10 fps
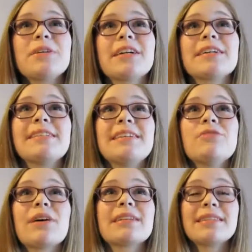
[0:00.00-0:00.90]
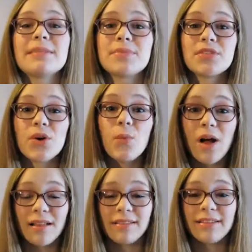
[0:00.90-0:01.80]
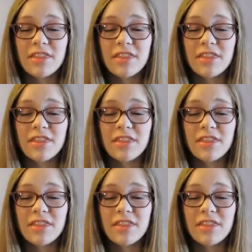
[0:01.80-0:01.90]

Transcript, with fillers: because he writes them so well.